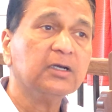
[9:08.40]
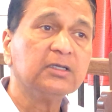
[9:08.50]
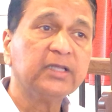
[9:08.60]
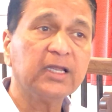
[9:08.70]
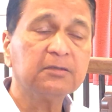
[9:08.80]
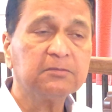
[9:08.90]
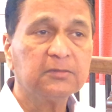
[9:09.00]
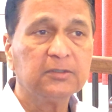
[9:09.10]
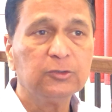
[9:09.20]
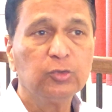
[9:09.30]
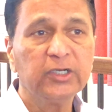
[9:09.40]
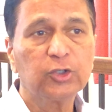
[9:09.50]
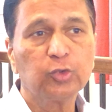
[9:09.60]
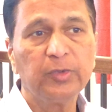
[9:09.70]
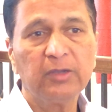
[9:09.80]
Then you
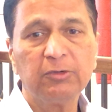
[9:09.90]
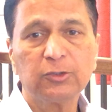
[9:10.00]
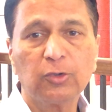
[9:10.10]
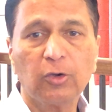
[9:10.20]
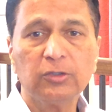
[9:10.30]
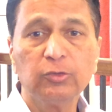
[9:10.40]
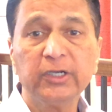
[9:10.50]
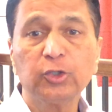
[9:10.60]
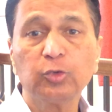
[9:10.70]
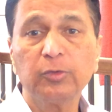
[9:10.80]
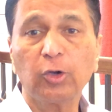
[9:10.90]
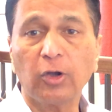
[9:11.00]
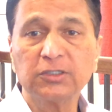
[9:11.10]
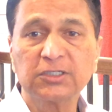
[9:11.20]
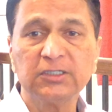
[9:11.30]
need to be able to, you need to
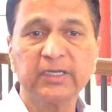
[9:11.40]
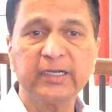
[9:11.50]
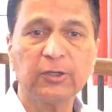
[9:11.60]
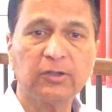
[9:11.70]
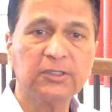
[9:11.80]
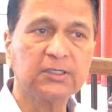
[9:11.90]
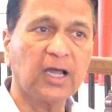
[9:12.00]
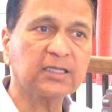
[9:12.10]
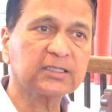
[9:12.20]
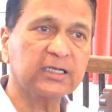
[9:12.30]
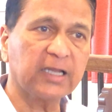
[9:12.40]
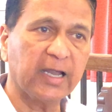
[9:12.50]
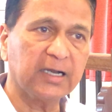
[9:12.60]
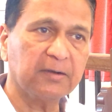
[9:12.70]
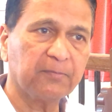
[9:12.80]
concentrate on the task at
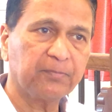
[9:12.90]
hand.